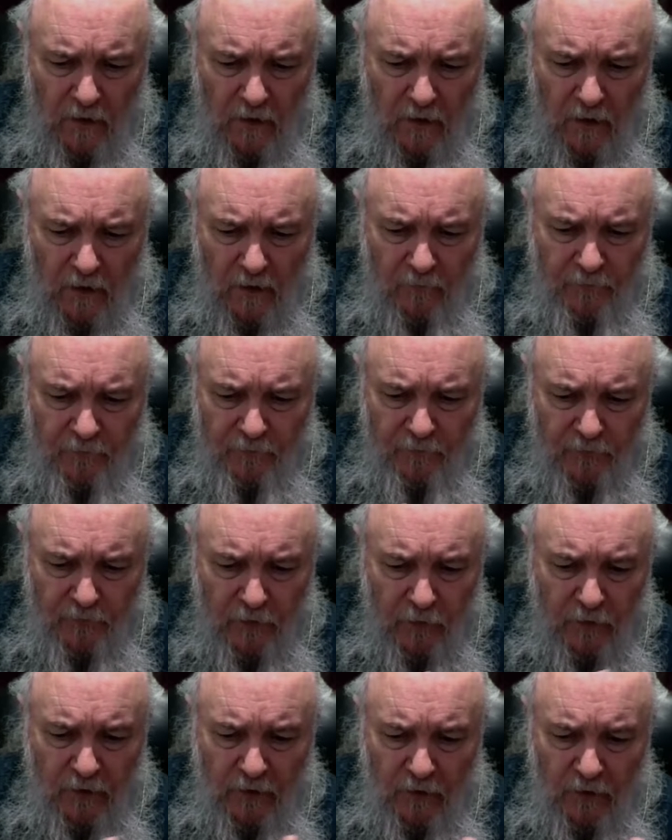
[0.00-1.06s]
if
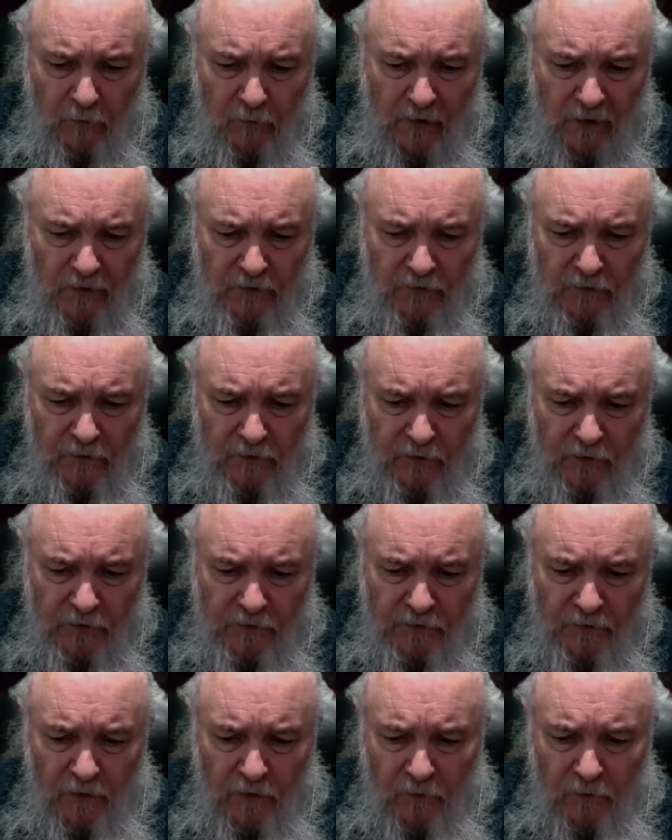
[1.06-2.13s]
you can imagine
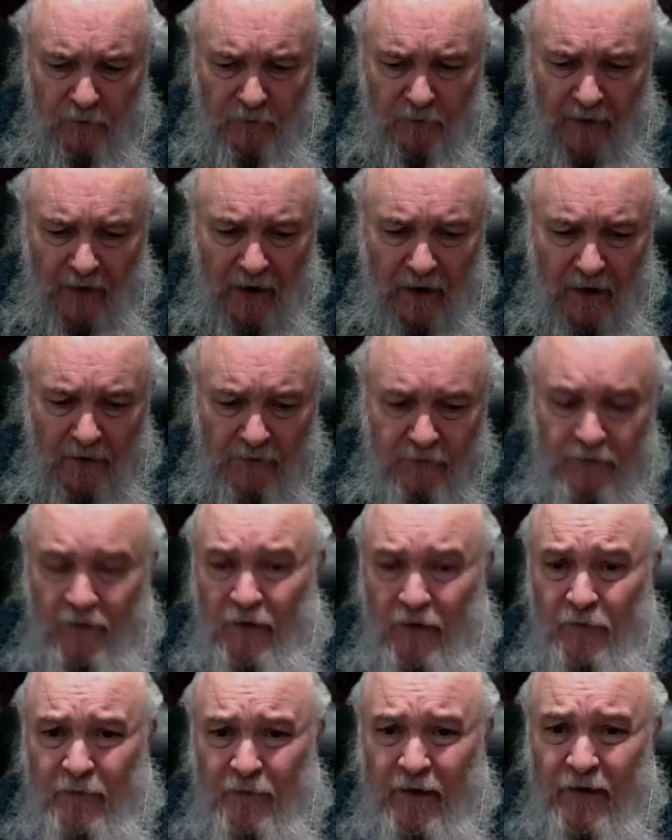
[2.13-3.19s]
yourself as
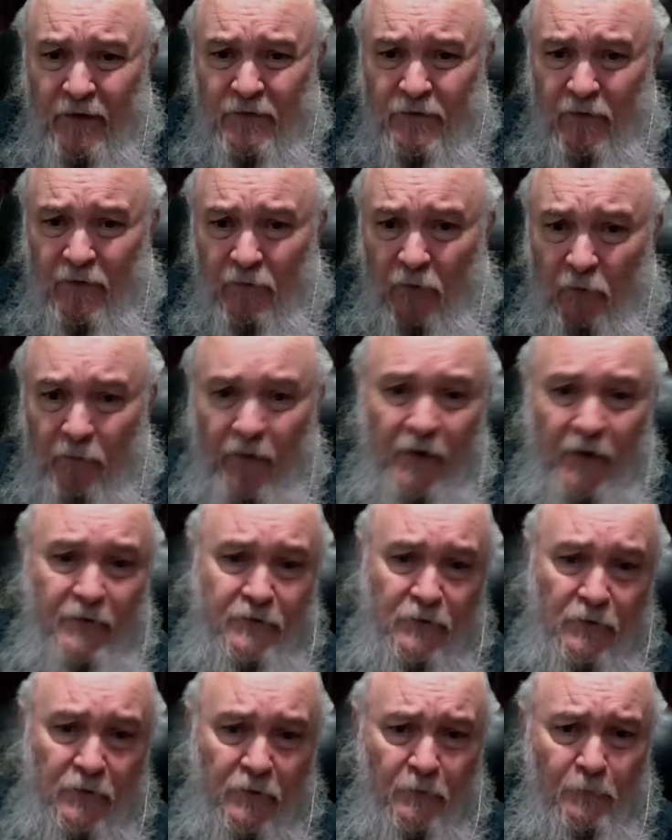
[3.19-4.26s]
a piece of a
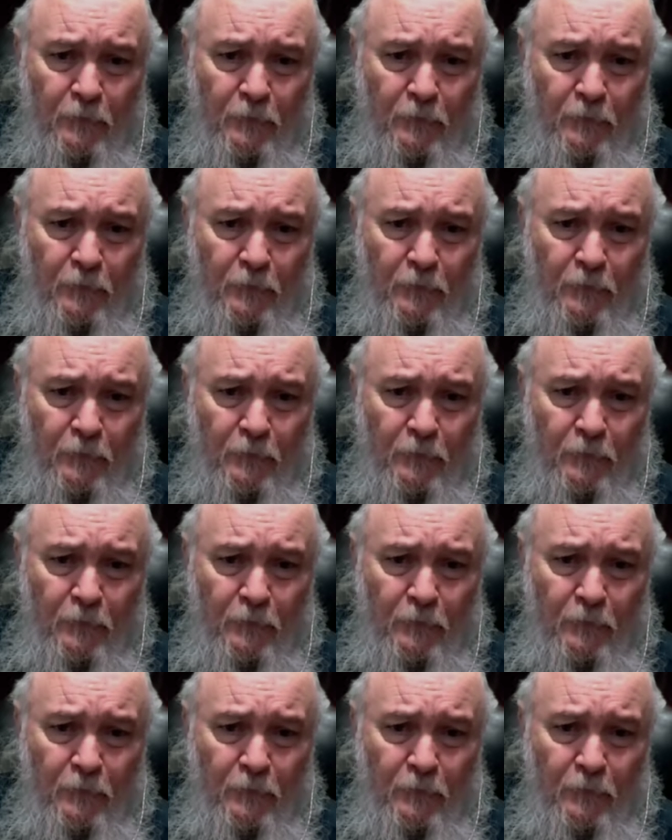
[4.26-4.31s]
puzzle,